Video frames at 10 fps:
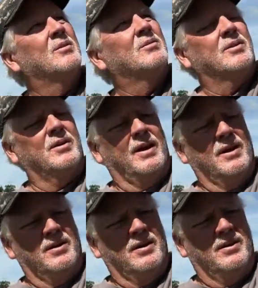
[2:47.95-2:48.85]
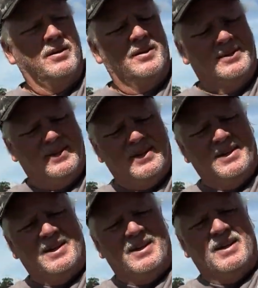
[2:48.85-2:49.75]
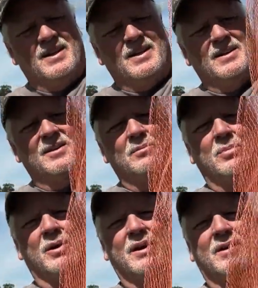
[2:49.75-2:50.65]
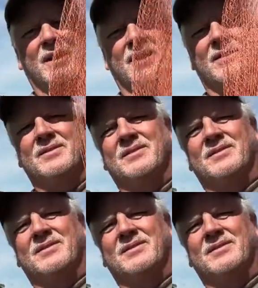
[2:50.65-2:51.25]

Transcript: with your hand there, and then bring it down,